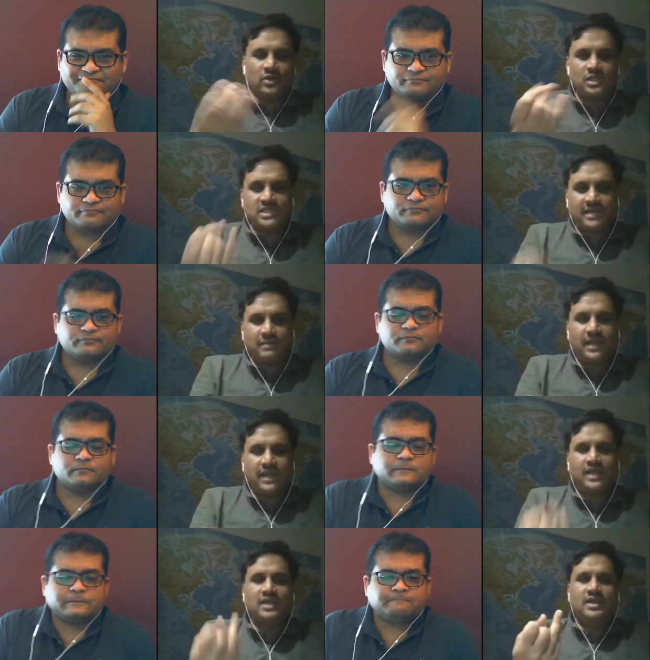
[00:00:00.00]
Speaker 1: hmm. setback,
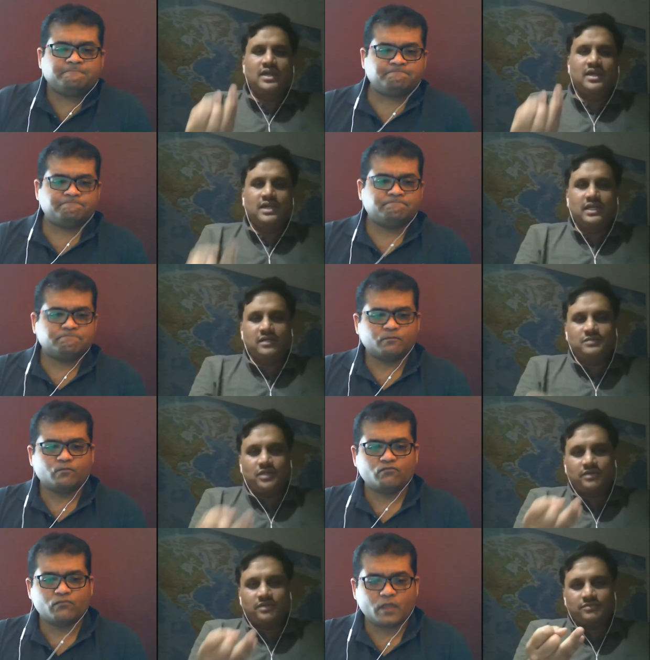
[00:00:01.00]
hmm. in terms
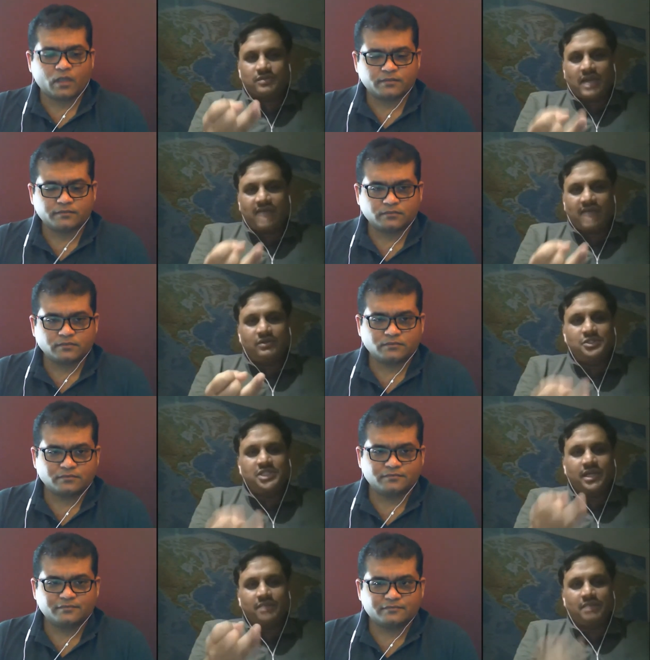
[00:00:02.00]
of having to
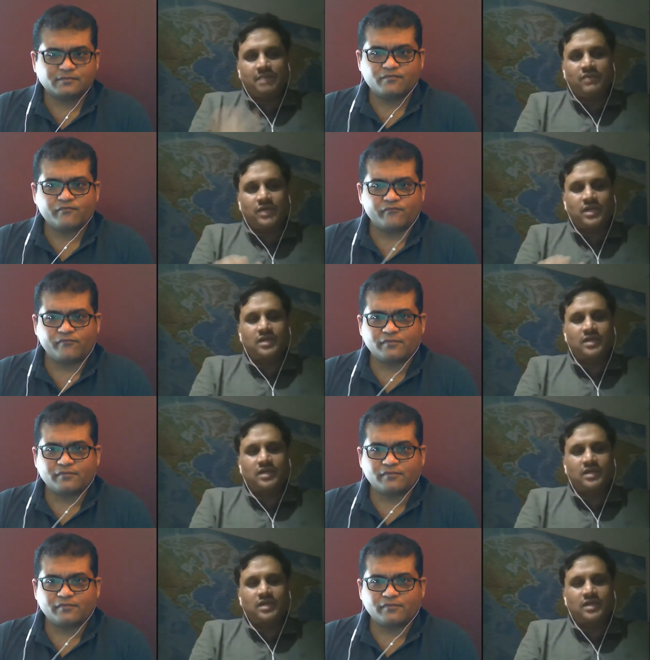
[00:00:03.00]
share power